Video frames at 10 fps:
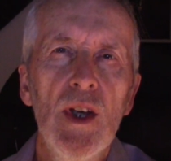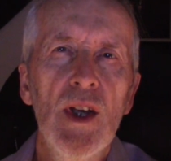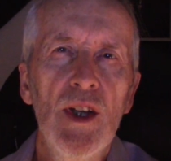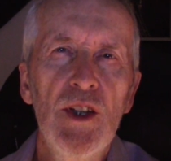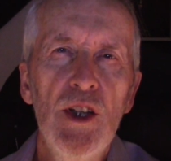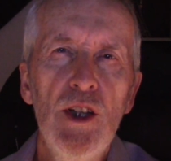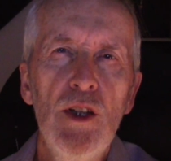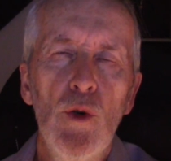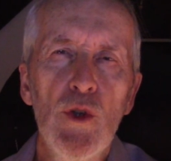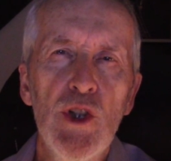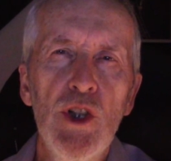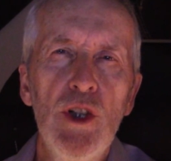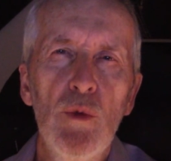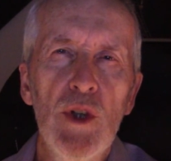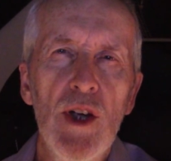and he or
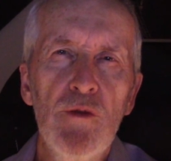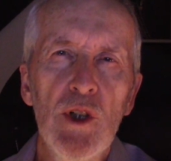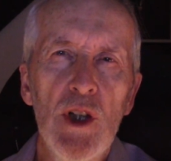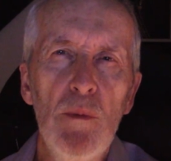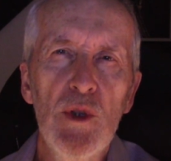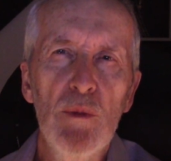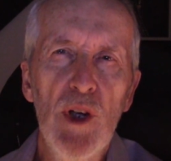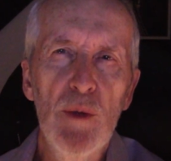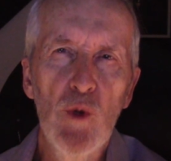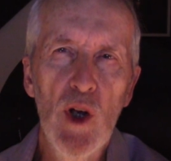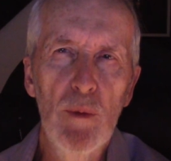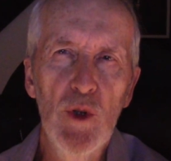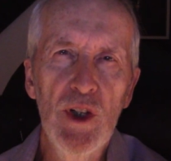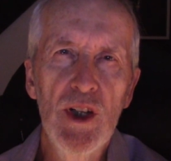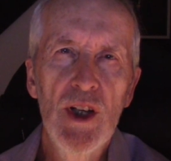she would have to come to my
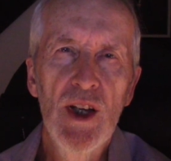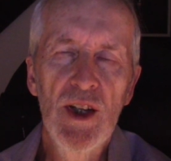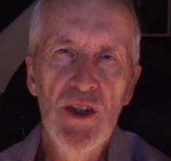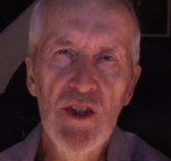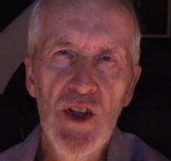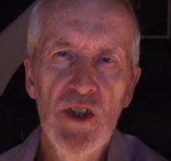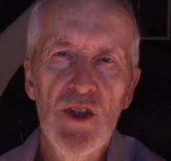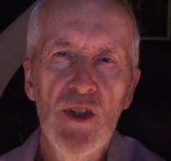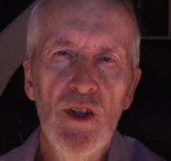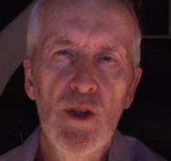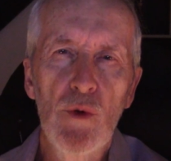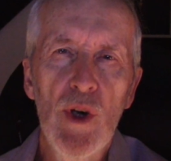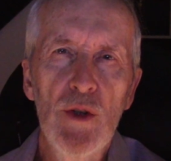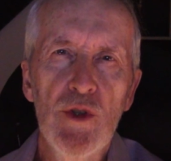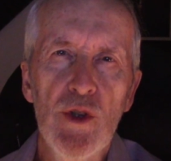property and assess the
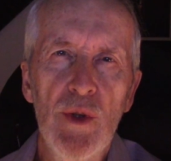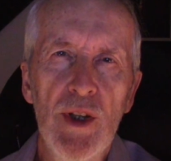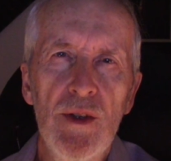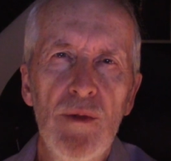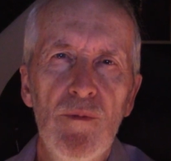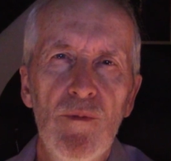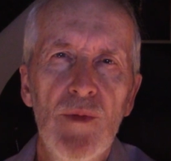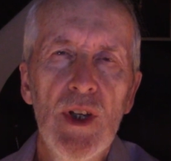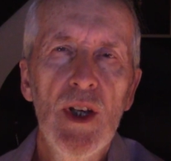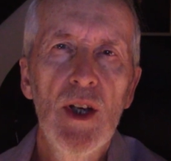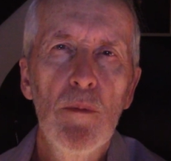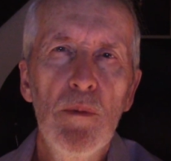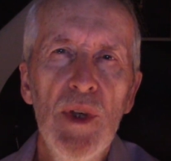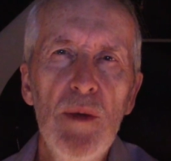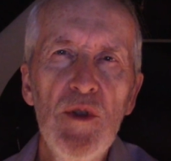ground strength.
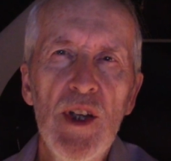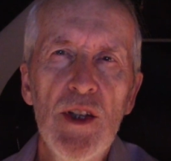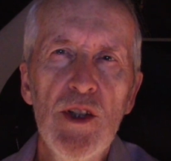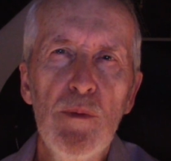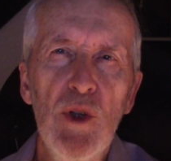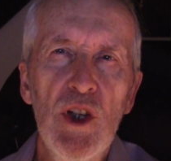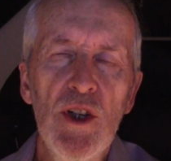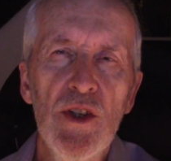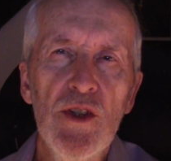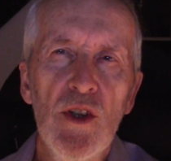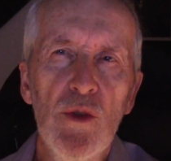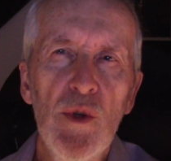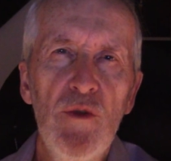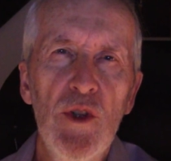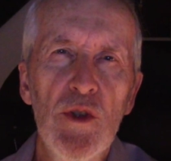Maybe that is because
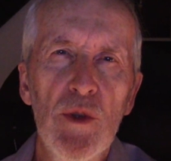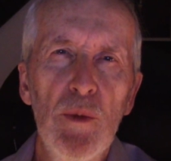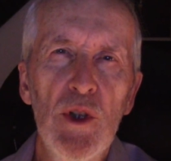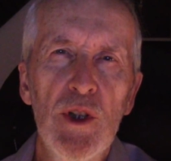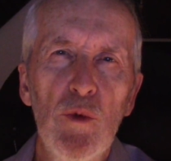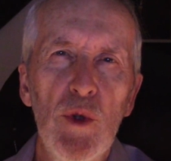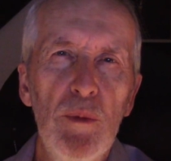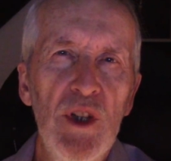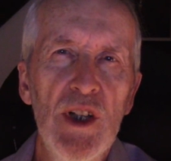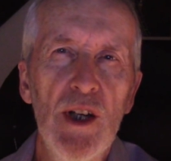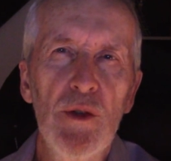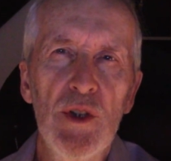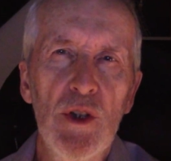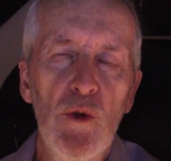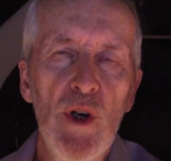3 feet of the building would be down
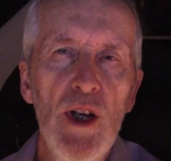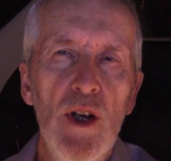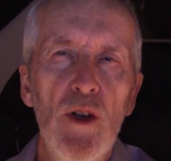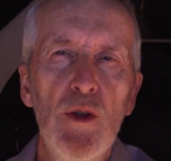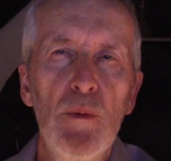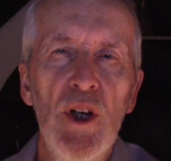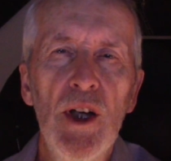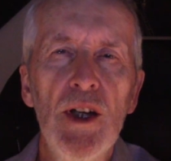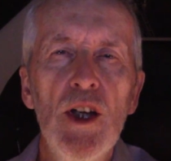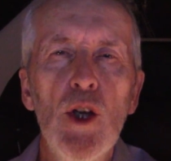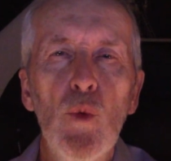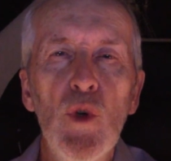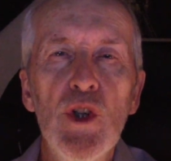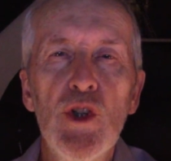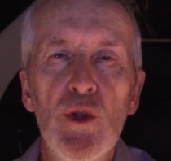in the ground, but
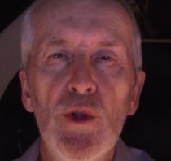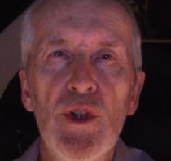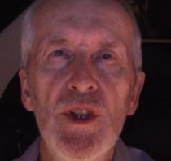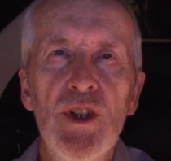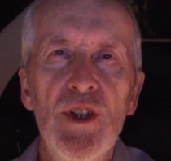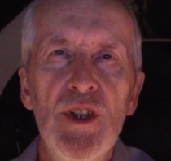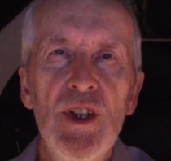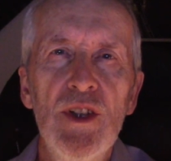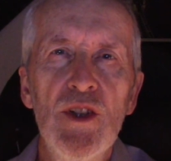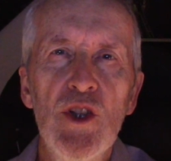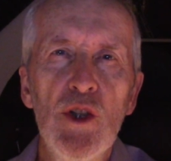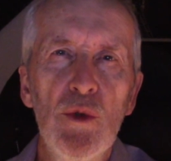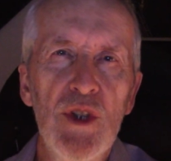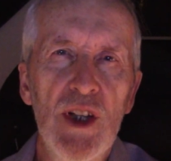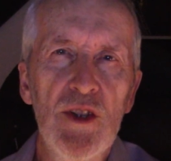we sure didn't need a
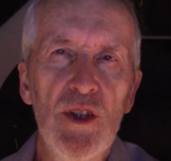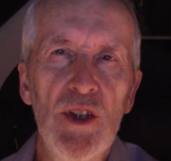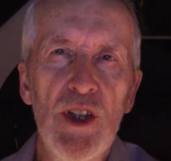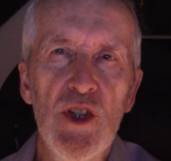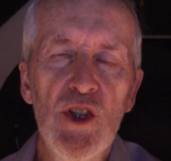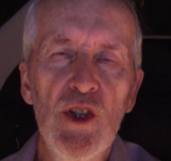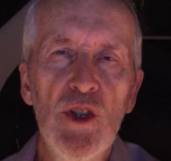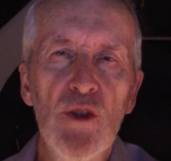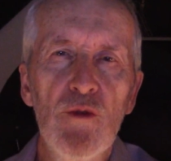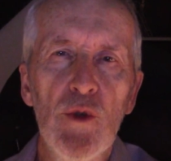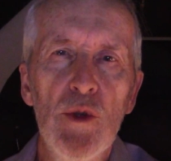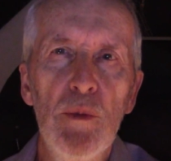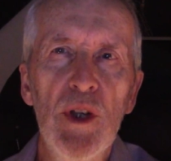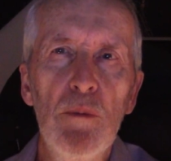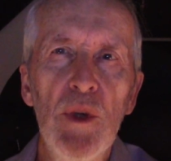geotechnical engineer for the
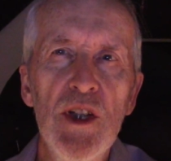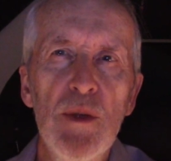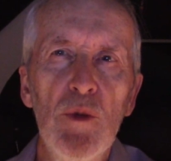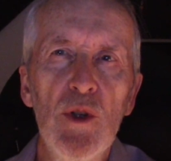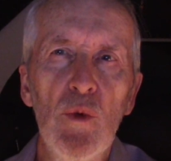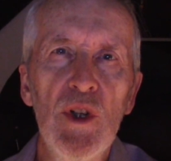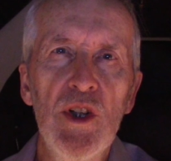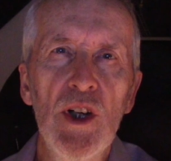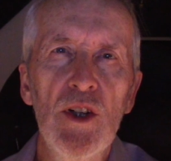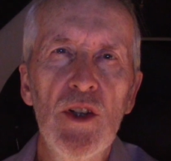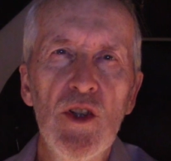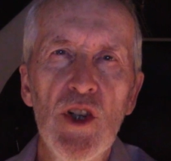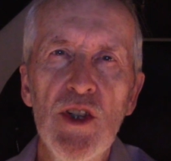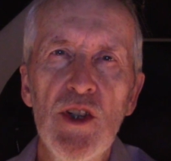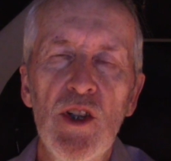big basement we dug
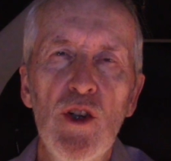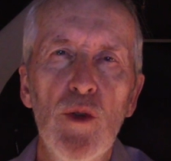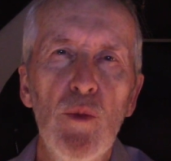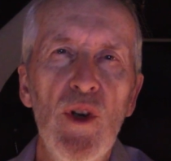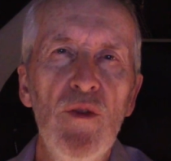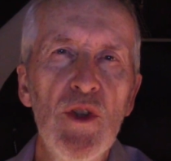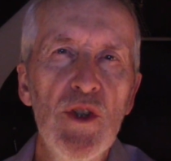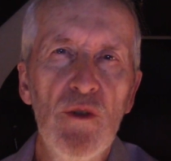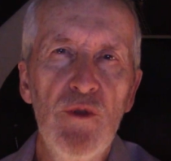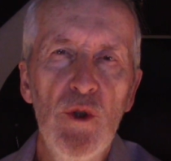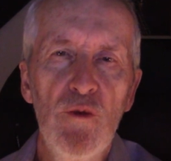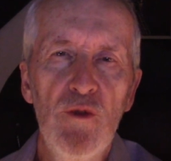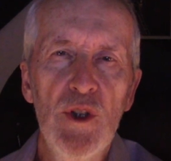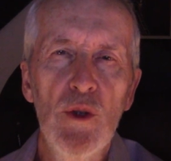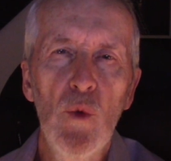just the year previous a few
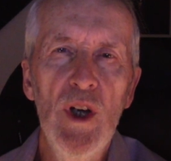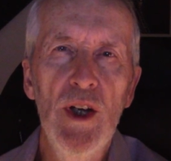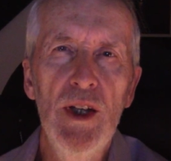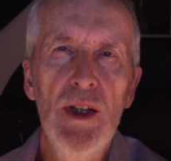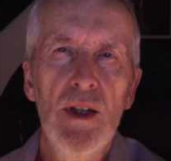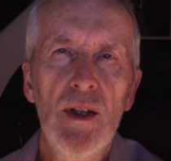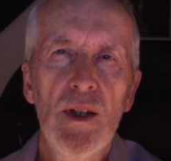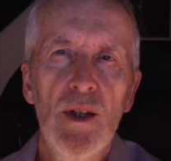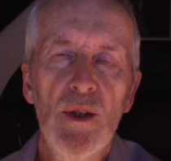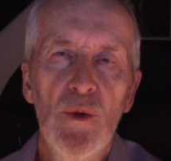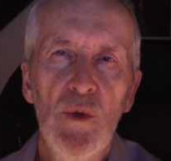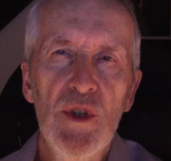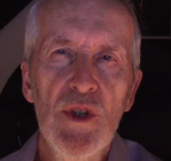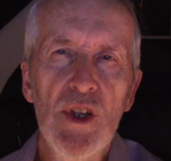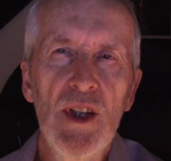feet away. We
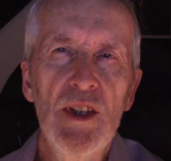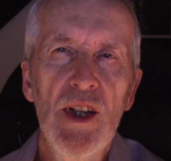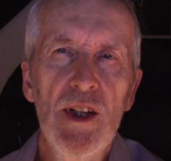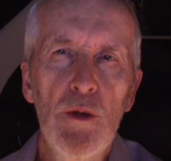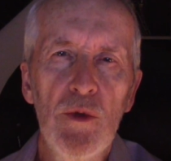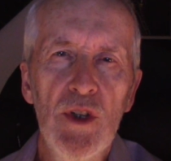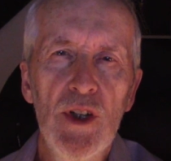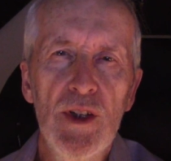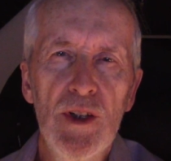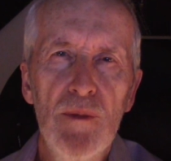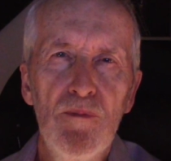just laid that out and dug it.